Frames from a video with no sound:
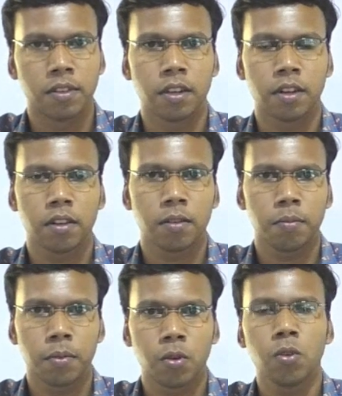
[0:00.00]
there,
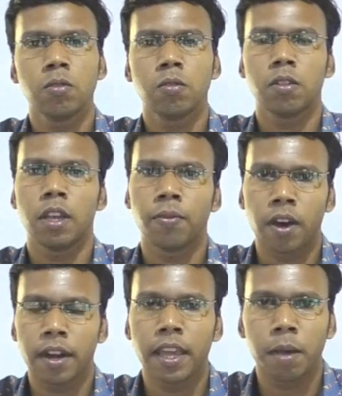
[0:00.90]
because the
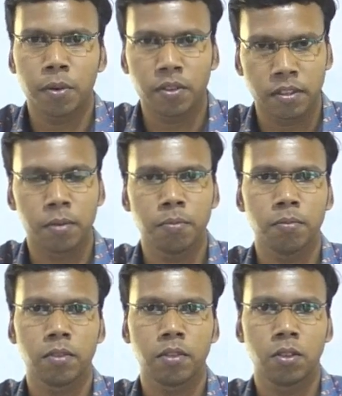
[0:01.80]
FRA empowers them
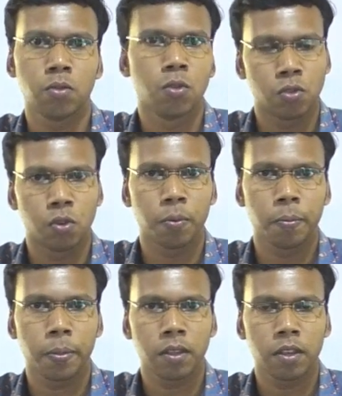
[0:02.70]
to do so,
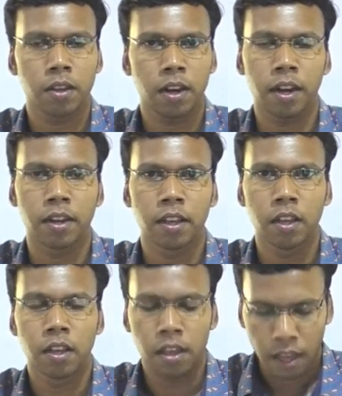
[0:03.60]
right?
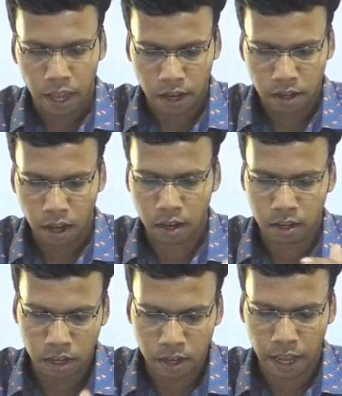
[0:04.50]
And
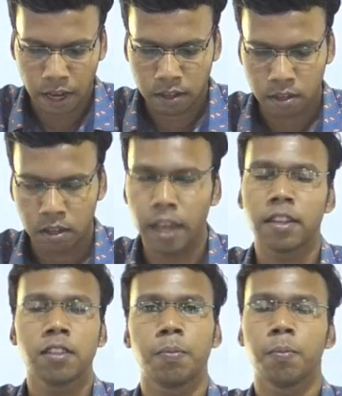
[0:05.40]
under that act,
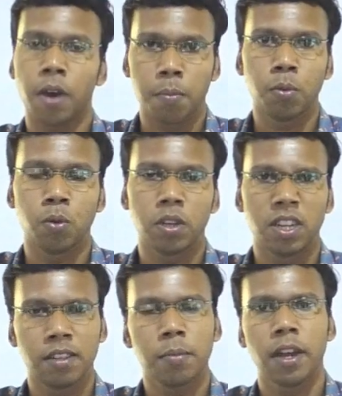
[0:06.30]
and this bamboo,
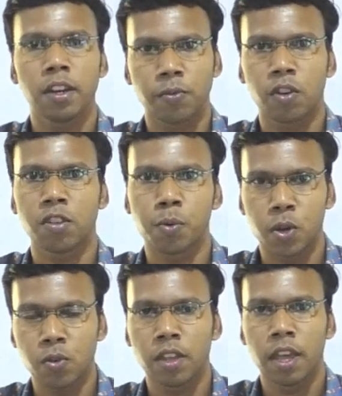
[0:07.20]
it's a minor forest
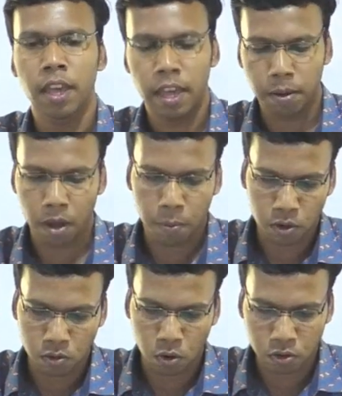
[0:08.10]
produce, and bamboo
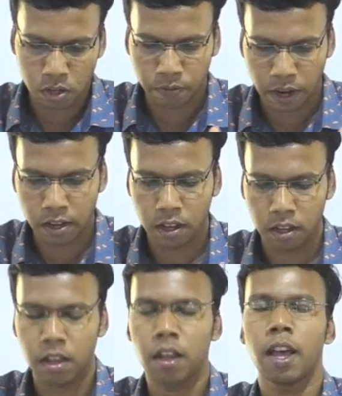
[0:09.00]
is also defined
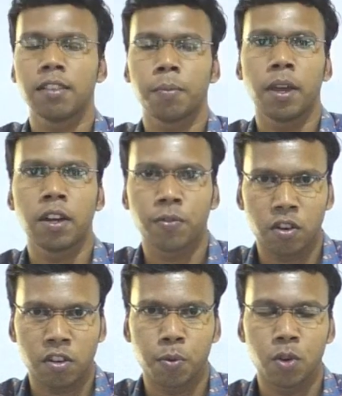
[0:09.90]
as a minor
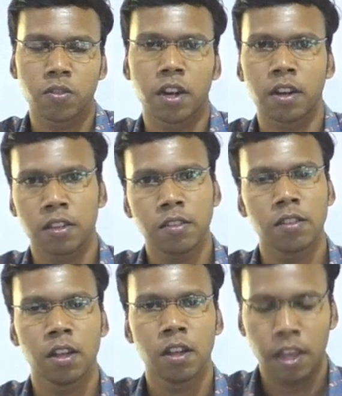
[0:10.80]
forest produce under this
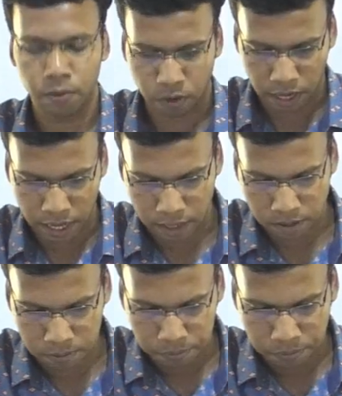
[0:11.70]
FRA act.